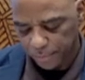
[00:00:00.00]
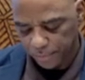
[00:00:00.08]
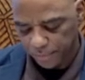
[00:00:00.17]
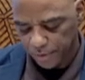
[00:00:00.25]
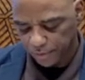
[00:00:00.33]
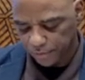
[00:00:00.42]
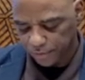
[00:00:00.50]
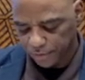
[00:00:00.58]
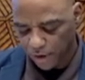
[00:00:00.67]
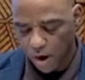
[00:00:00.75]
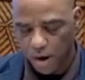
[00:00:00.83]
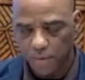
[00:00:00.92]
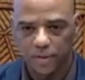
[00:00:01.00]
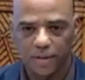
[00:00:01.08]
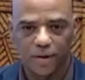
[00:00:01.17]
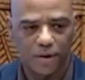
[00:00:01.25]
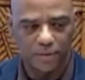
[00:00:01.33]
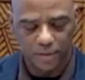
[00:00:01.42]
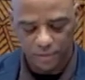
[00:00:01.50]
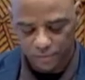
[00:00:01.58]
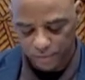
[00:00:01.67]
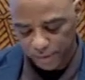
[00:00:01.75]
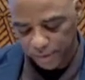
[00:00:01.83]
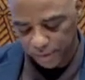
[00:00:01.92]
and a star along the
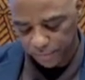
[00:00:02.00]
sleeve,